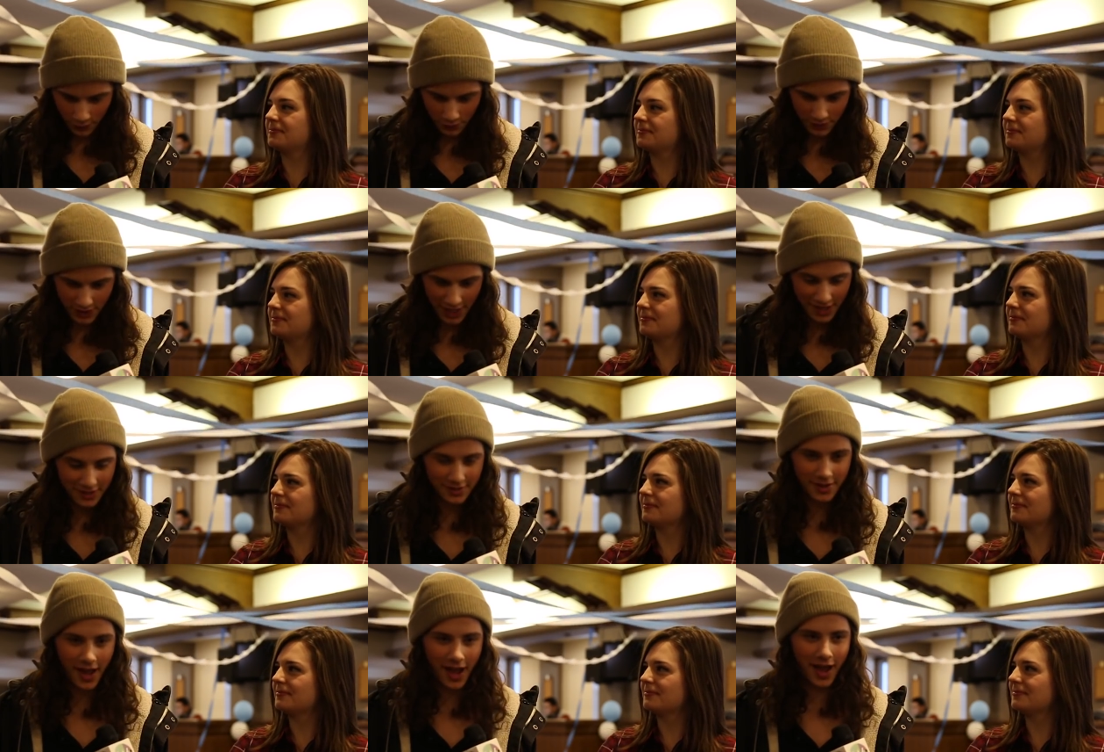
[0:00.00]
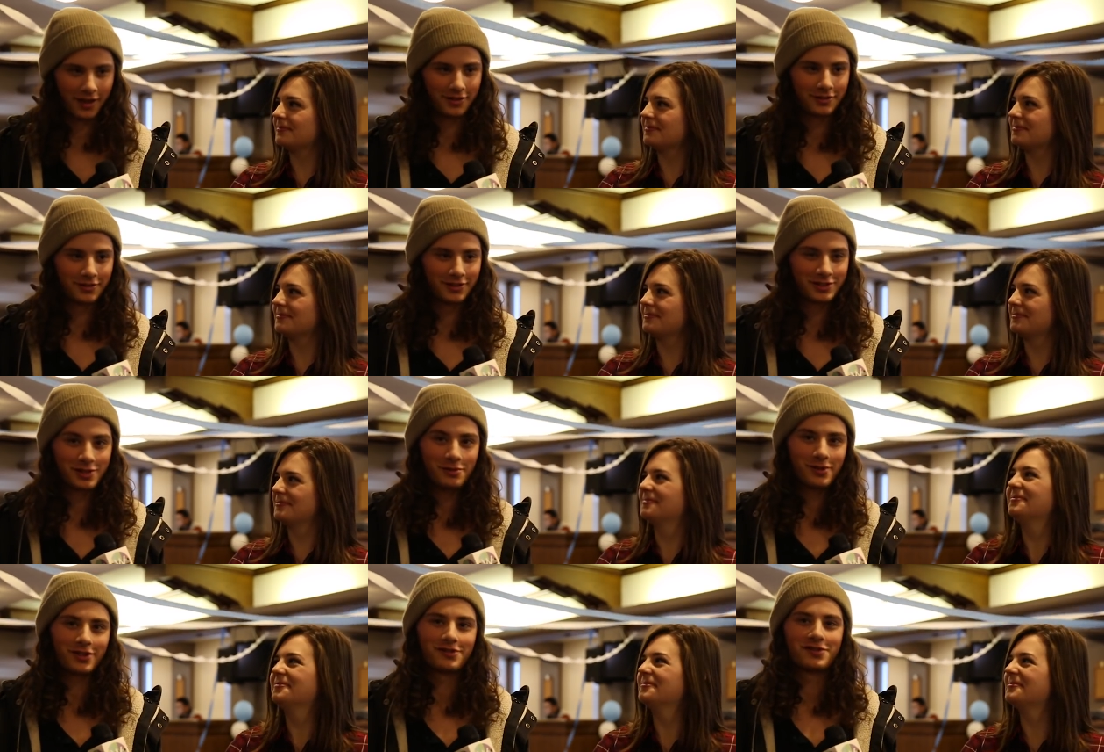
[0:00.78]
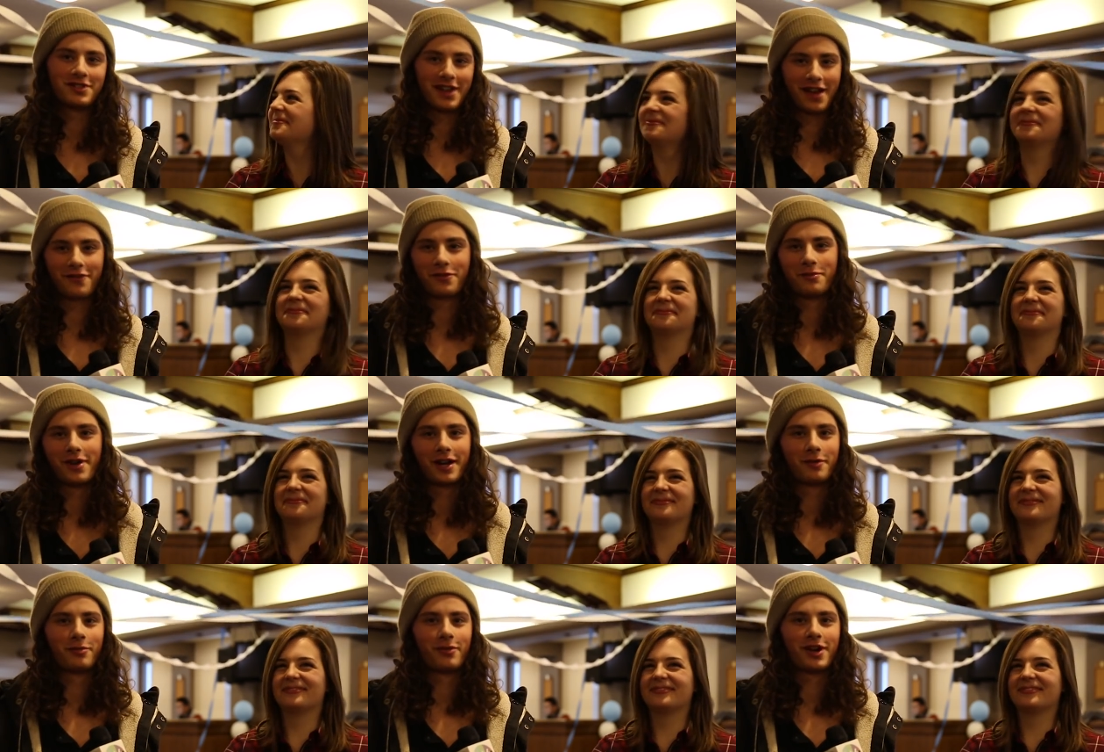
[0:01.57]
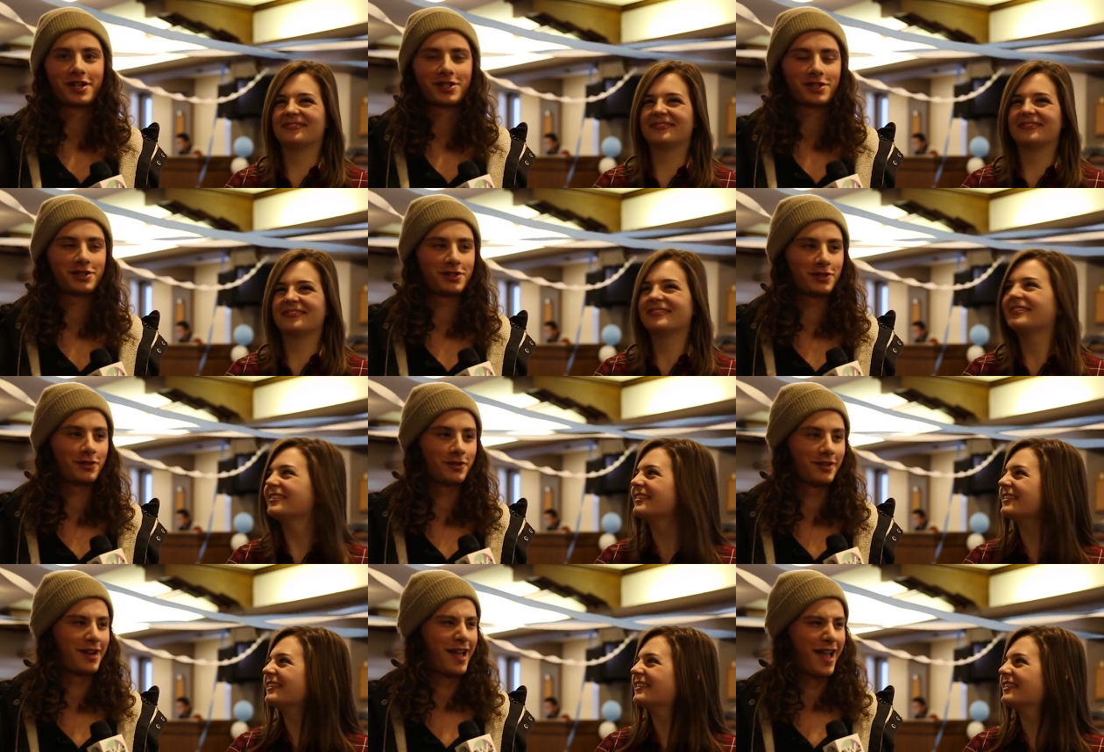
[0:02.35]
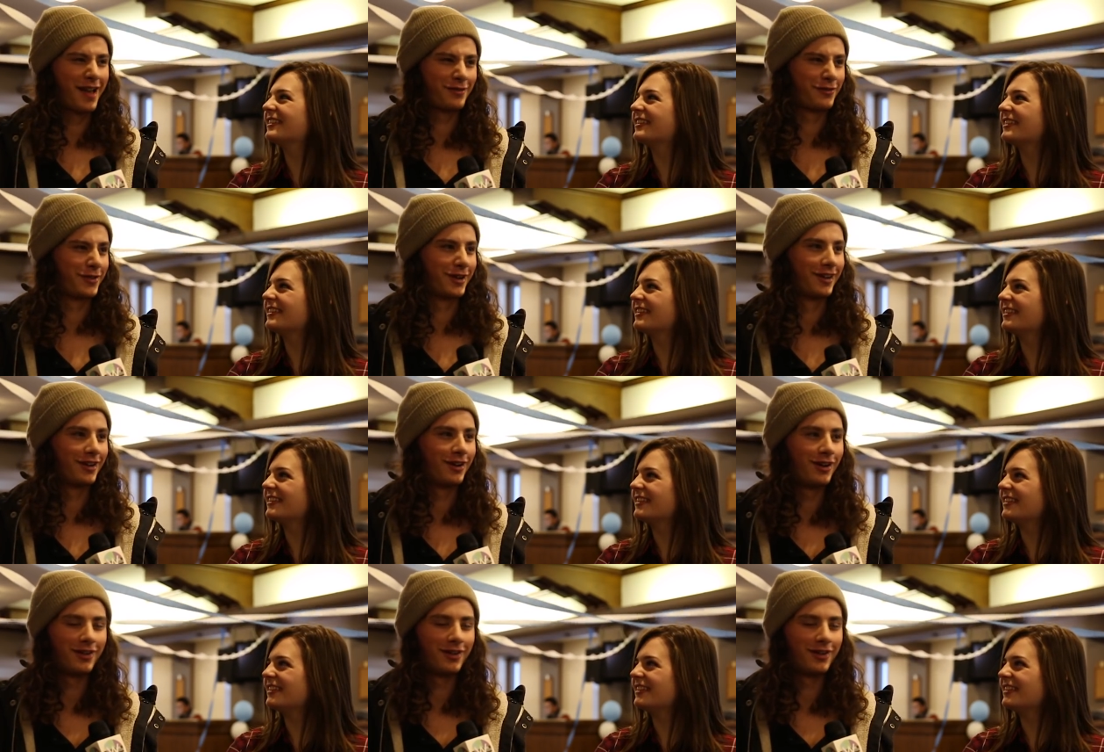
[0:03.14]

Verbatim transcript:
Speaker 1: Who says that? Someone who's never met a Brescia student ever,